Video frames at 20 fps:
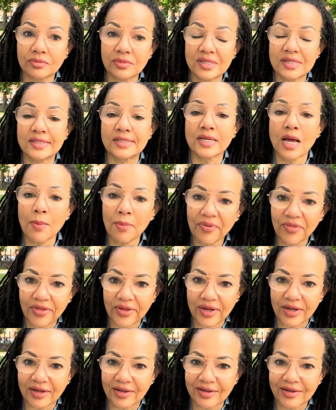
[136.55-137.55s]

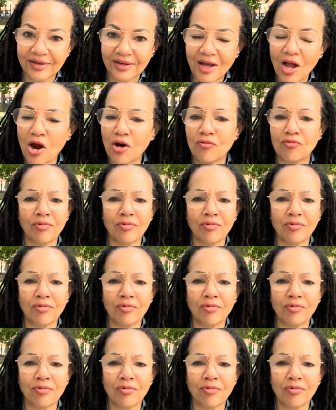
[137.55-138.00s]
Something, a